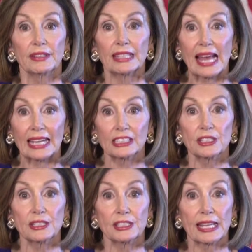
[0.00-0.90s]

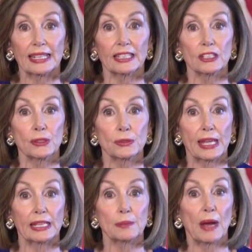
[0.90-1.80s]
Speaker of the House
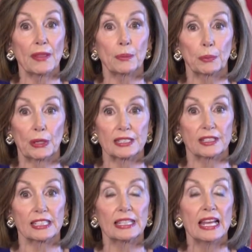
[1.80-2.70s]
Nancy Pelosi
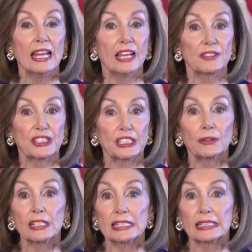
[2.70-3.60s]
formally launched an
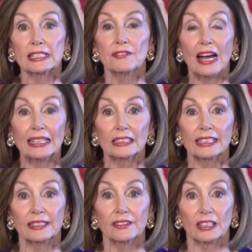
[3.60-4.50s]
impeachment
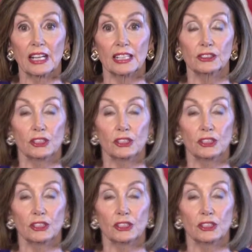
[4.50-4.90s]
inquiry into President